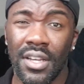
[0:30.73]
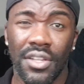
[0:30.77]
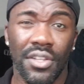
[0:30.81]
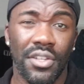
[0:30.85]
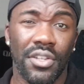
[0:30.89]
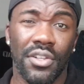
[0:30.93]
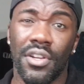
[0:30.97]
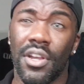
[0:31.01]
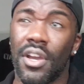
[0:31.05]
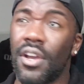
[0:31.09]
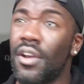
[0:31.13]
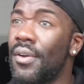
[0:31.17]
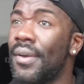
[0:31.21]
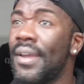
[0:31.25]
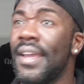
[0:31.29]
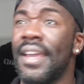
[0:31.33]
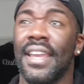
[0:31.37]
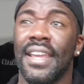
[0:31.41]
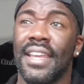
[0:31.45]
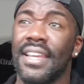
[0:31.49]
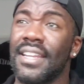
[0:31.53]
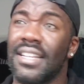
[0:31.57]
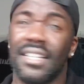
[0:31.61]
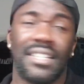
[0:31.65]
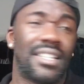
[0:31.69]
You know,
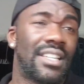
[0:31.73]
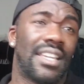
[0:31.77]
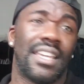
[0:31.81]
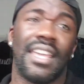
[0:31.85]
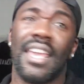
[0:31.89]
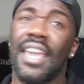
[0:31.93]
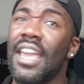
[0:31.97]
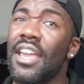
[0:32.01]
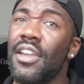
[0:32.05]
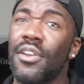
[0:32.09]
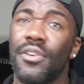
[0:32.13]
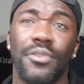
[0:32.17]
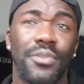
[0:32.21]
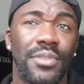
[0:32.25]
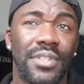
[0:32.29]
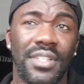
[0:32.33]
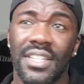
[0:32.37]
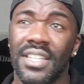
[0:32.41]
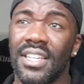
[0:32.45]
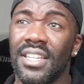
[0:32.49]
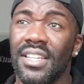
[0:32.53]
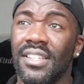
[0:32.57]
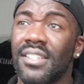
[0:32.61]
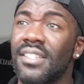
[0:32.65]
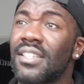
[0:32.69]
he doesn't care who
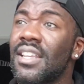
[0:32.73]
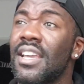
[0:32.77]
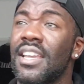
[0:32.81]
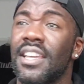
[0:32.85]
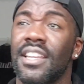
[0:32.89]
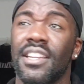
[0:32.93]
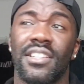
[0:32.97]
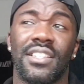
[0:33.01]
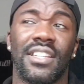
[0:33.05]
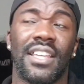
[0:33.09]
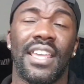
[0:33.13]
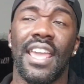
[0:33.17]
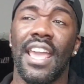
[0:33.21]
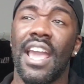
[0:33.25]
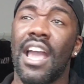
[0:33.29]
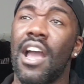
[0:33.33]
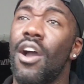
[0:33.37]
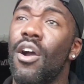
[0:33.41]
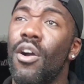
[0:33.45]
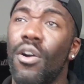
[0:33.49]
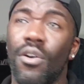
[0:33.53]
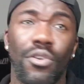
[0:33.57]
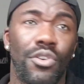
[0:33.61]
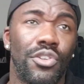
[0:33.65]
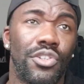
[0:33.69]
sees. He doesn't care
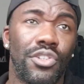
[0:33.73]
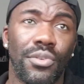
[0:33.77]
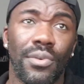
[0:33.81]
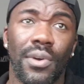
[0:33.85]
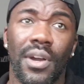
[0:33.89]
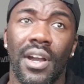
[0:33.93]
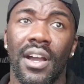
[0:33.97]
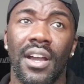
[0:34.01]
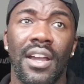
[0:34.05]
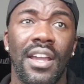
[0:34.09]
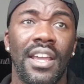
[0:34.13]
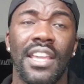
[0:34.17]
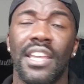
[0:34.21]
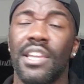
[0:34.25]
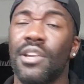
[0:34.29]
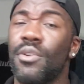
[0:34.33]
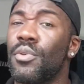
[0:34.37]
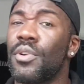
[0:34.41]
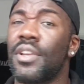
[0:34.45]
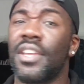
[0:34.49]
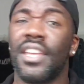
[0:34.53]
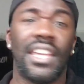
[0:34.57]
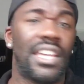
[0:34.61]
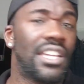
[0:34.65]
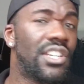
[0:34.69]
how old you are.
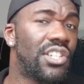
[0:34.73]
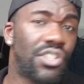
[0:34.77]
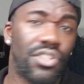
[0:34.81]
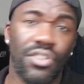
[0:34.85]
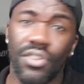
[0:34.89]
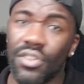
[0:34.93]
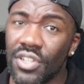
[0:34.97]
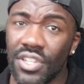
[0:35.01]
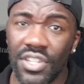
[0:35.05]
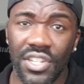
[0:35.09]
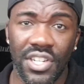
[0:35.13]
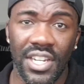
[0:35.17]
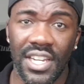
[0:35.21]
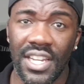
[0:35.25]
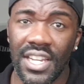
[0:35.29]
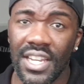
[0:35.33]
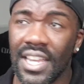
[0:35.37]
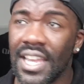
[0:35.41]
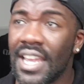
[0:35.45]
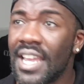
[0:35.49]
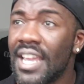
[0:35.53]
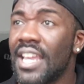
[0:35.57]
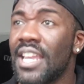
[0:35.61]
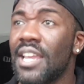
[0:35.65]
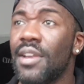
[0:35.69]
He'll kiss your
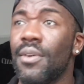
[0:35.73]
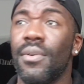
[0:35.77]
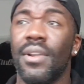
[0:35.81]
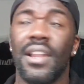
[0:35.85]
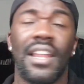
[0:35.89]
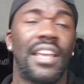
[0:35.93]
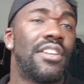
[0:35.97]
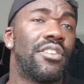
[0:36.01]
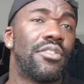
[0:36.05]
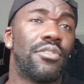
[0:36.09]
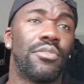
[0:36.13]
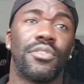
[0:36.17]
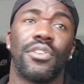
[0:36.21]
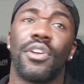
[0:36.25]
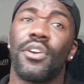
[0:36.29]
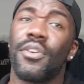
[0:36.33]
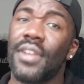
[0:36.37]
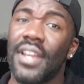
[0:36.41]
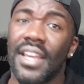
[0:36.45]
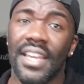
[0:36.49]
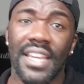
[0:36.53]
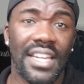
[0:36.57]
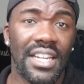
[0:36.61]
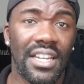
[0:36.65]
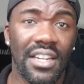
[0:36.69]
cheek. He'll let you know
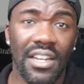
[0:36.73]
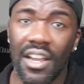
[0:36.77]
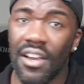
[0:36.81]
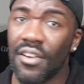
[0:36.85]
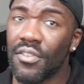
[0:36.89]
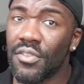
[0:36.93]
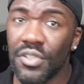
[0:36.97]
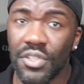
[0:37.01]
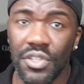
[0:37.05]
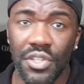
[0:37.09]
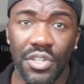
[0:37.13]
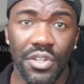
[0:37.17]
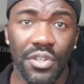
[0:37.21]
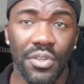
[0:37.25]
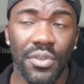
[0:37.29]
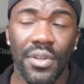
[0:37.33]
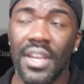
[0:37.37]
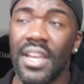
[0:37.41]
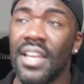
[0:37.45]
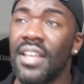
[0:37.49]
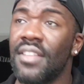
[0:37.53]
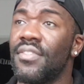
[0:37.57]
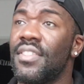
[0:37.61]
that he loves you.